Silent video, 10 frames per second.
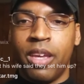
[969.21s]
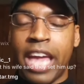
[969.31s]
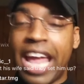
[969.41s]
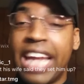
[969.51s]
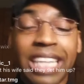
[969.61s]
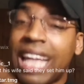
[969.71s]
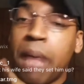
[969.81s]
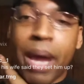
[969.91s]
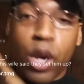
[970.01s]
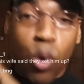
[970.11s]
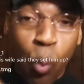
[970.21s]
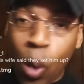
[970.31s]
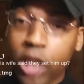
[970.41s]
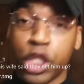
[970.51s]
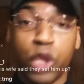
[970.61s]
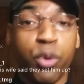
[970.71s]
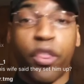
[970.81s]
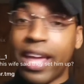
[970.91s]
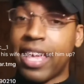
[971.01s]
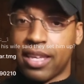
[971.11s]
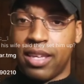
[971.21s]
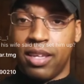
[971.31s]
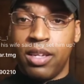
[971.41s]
It does not matter what you think.